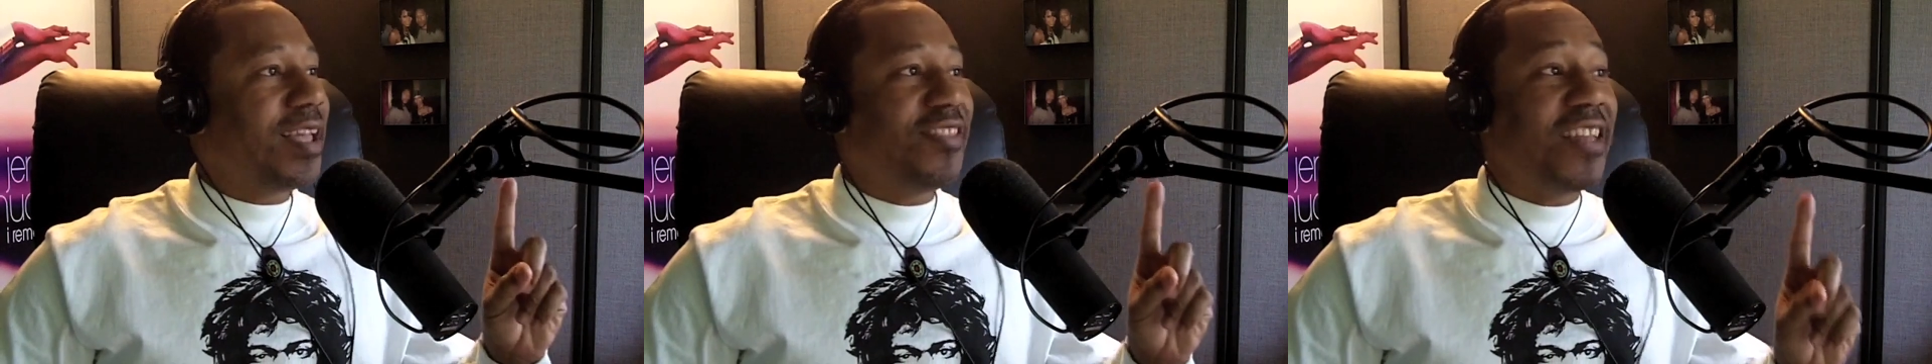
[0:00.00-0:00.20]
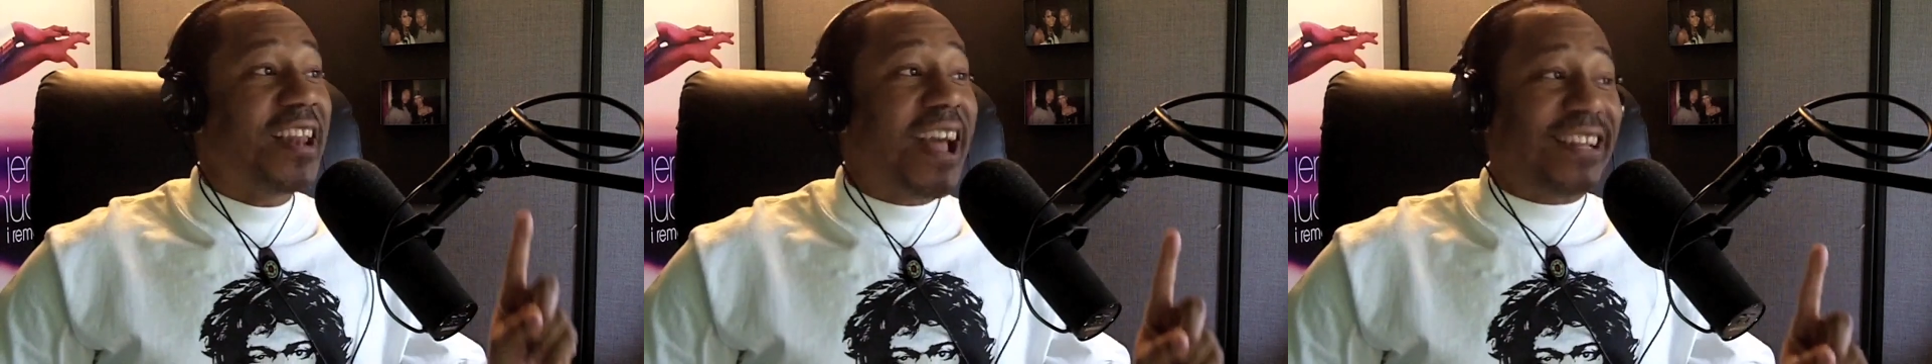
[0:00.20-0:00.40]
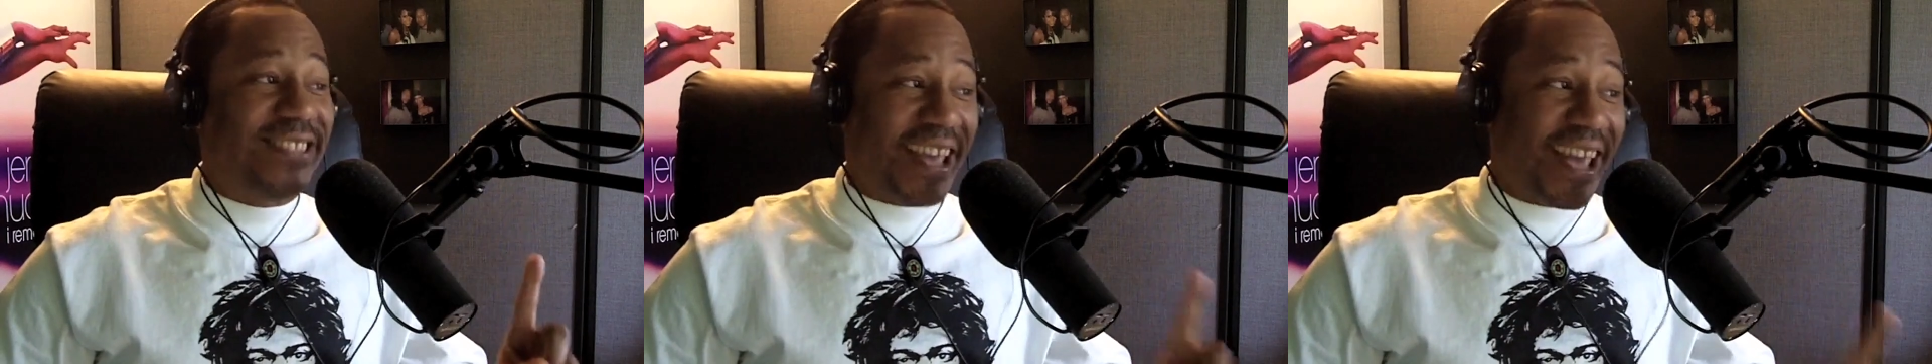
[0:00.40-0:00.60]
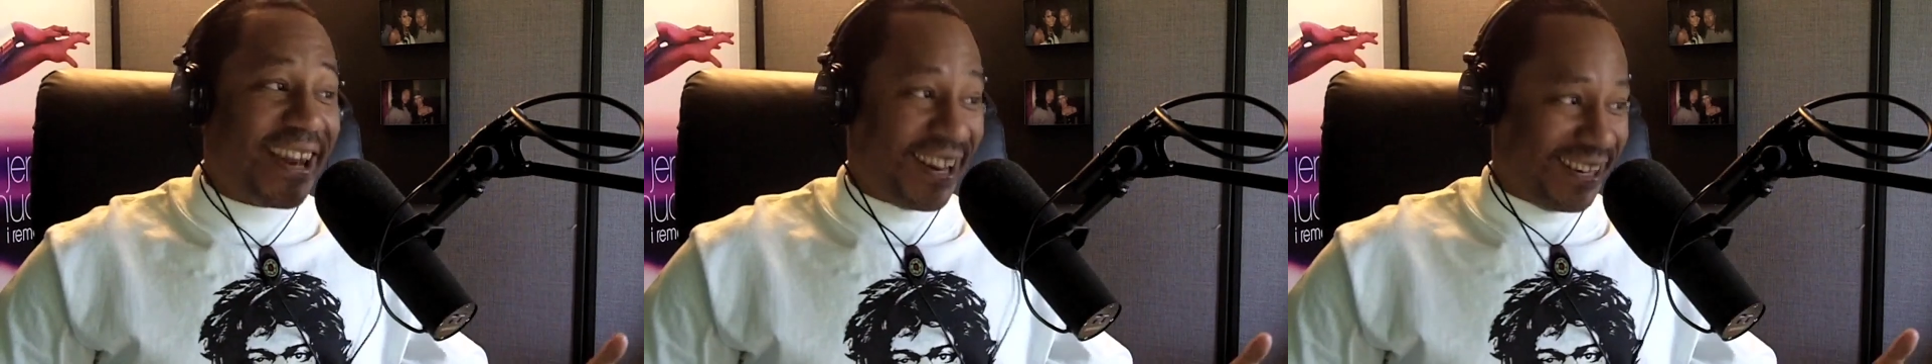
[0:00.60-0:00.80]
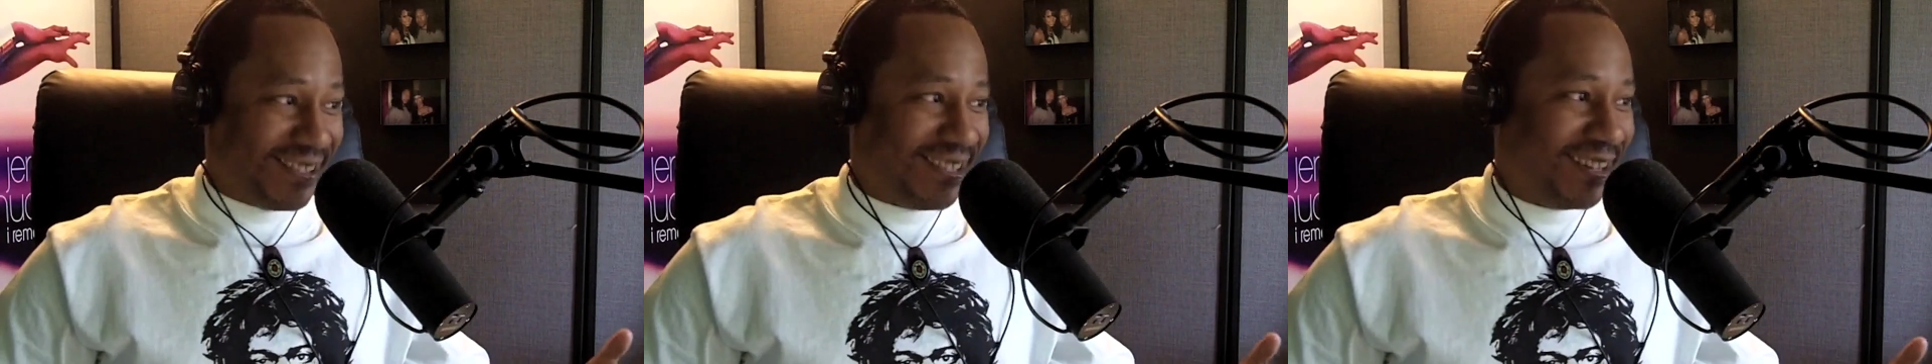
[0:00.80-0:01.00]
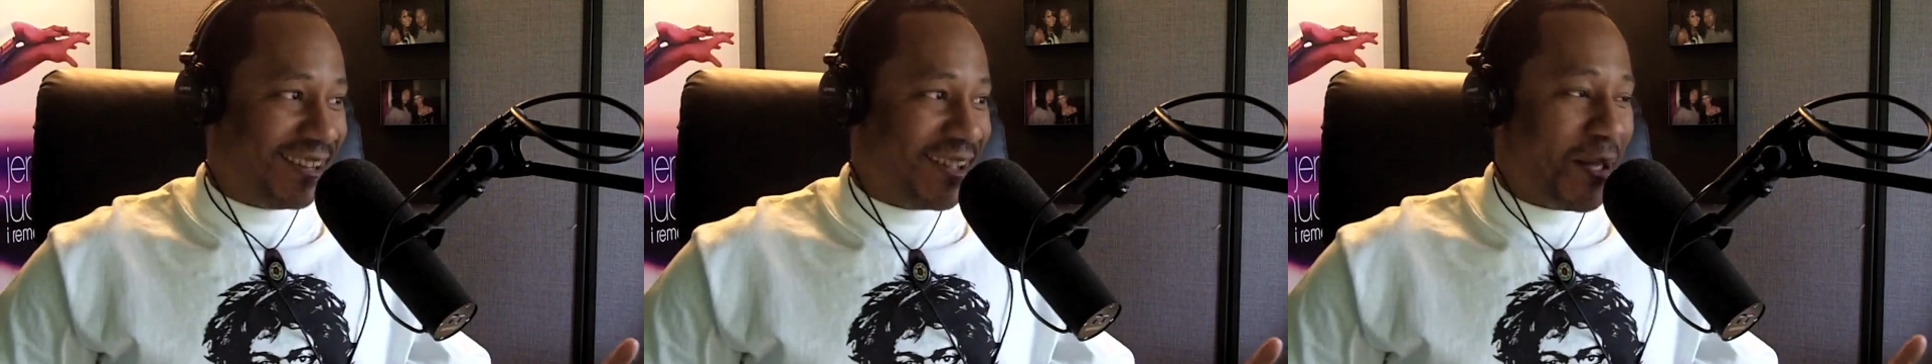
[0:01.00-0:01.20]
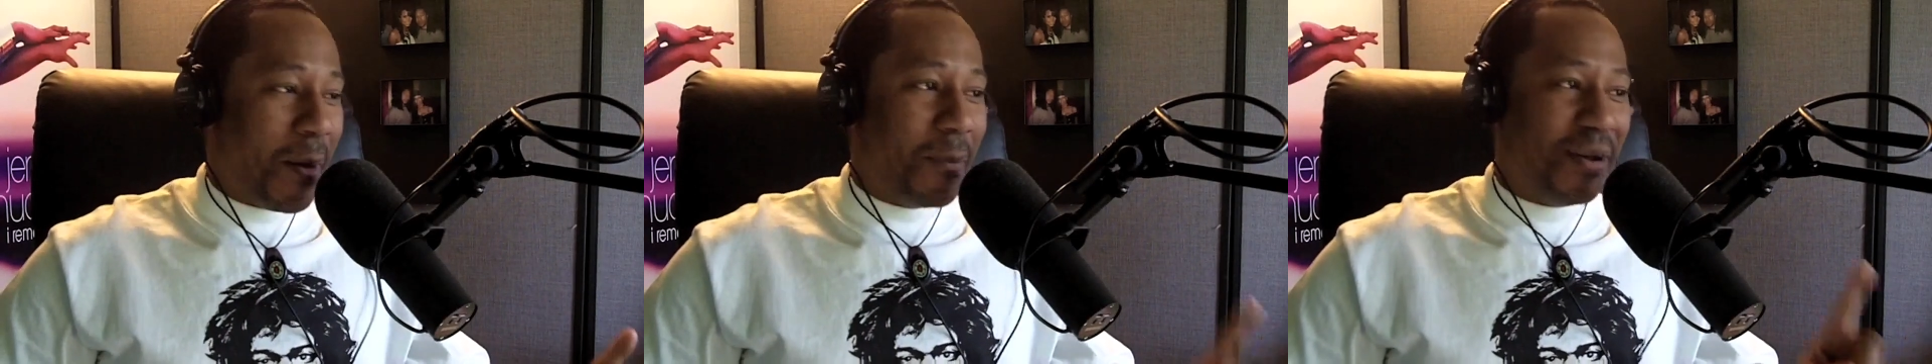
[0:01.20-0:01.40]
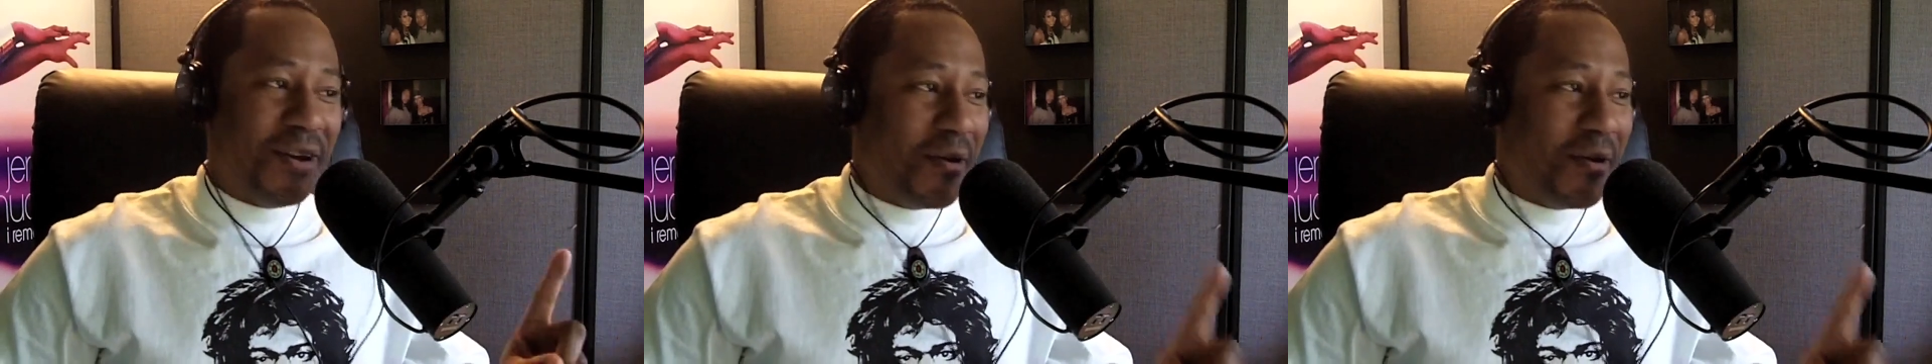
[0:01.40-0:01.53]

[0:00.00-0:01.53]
And then I didn't. But